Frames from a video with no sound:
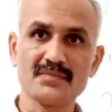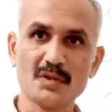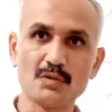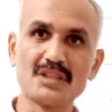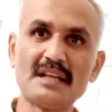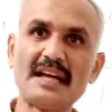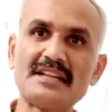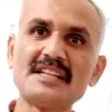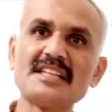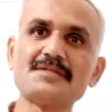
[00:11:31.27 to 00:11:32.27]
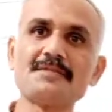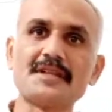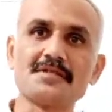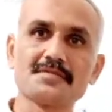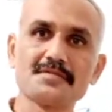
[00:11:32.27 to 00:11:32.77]
with the lightning
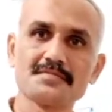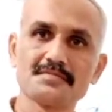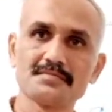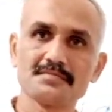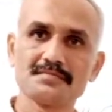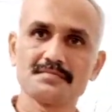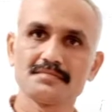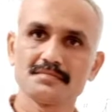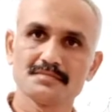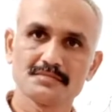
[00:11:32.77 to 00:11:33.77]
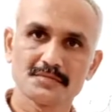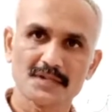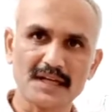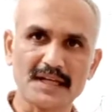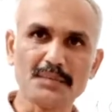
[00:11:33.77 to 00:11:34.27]
speed,
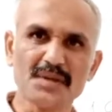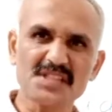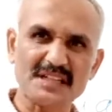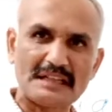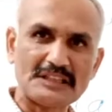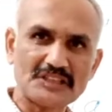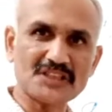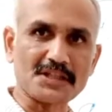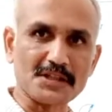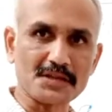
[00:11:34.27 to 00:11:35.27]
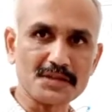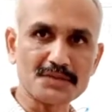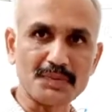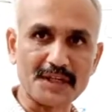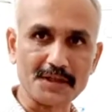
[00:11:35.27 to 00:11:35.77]
an immediate, instant
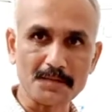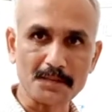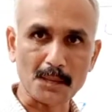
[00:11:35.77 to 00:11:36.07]
speed.